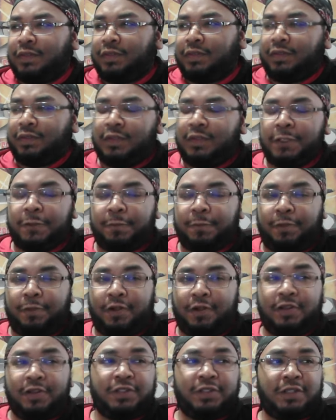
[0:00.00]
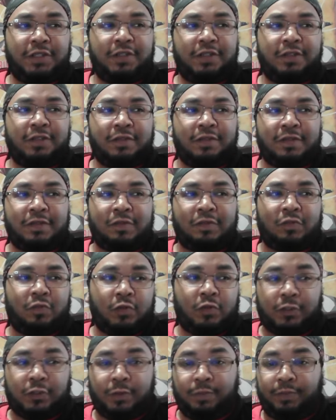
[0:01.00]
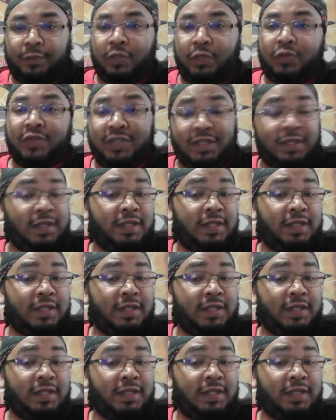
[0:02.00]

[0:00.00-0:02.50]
this person was abusing his